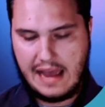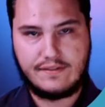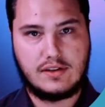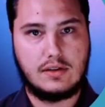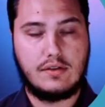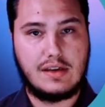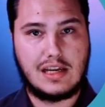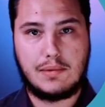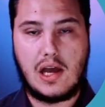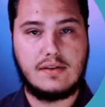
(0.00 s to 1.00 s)
to think
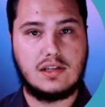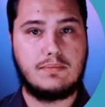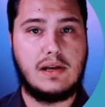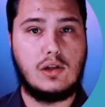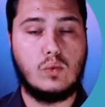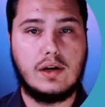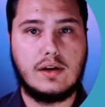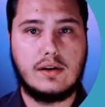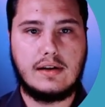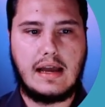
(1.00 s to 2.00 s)
about how to spell a
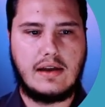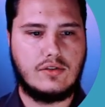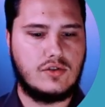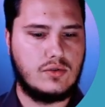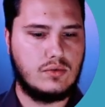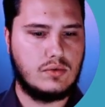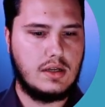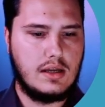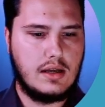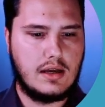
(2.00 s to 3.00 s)
word, how to
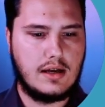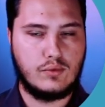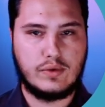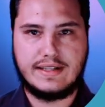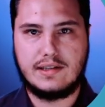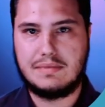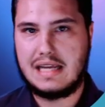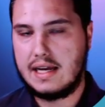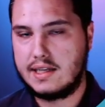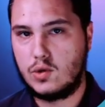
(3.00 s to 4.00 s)
read some
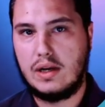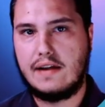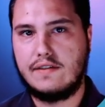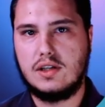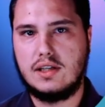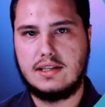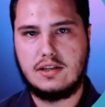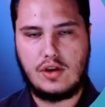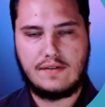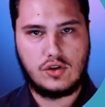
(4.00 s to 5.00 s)
text, whatever it is,
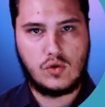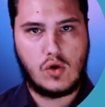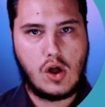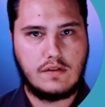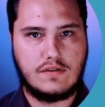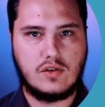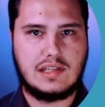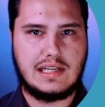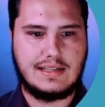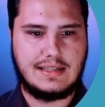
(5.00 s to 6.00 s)
you have to do all of those things.